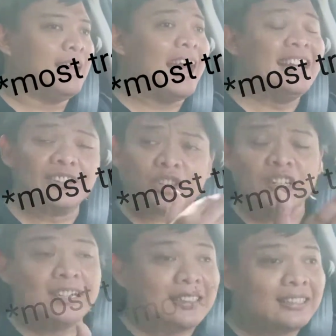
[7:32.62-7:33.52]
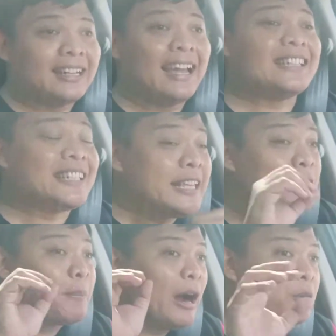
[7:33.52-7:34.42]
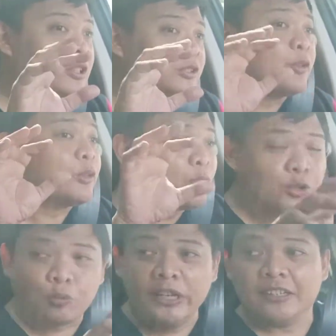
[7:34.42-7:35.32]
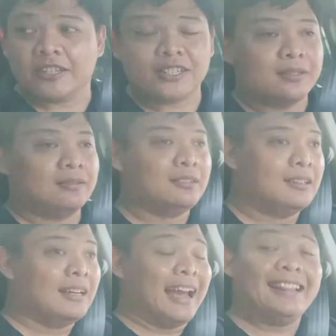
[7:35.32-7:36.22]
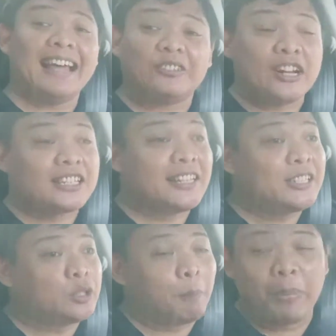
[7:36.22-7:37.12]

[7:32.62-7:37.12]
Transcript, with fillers: and in turn, it sends power to those wheels. And that translates to